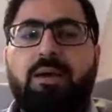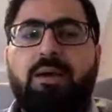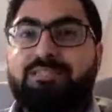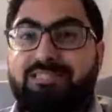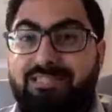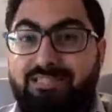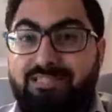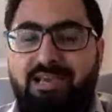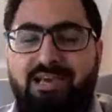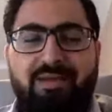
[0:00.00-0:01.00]
I was
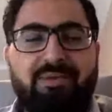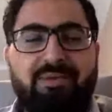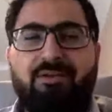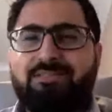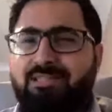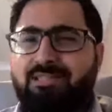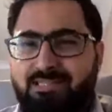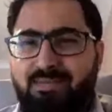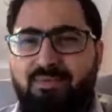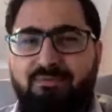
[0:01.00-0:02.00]
seasick. I've never seen the
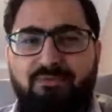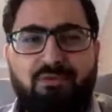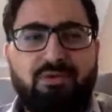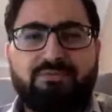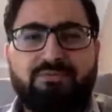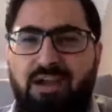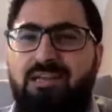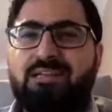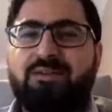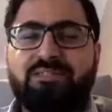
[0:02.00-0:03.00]
sea before. I was
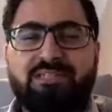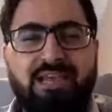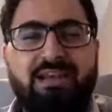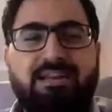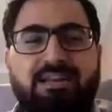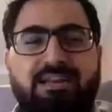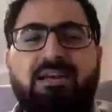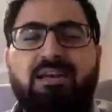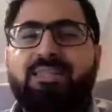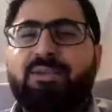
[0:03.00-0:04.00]
frightened. I was scared.
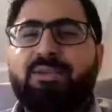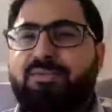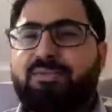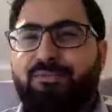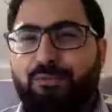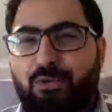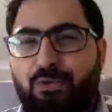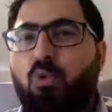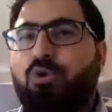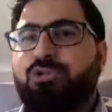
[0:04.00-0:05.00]
There was some food
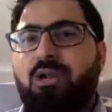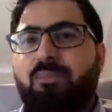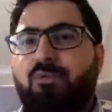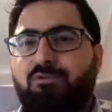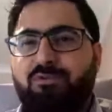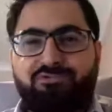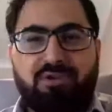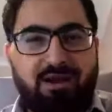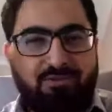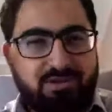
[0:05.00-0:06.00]
and water on board, which
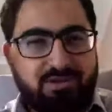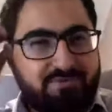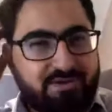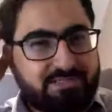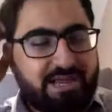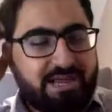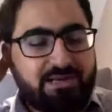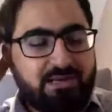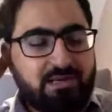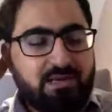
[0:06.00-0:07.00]
ran out in the first
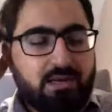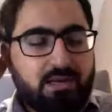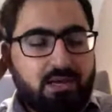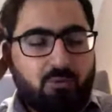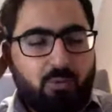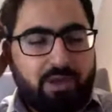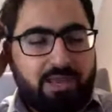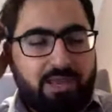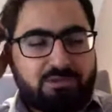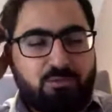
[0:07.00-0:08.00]
night.
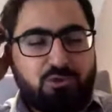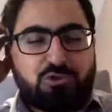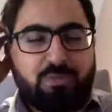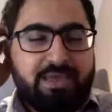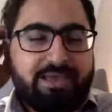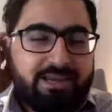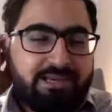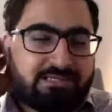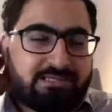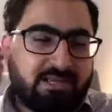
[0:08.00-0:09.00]
We were supposed to be in
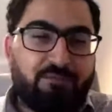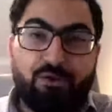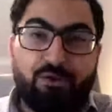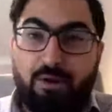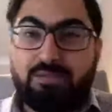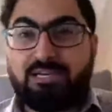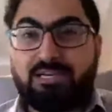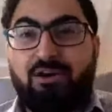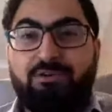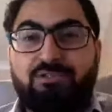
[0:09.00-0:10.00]
Greece in 4 hours,
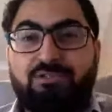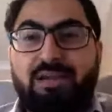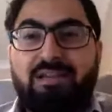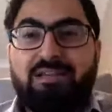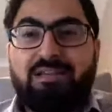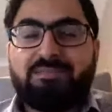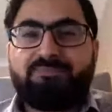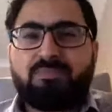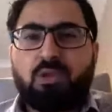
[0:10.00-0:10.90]
according to smugglers.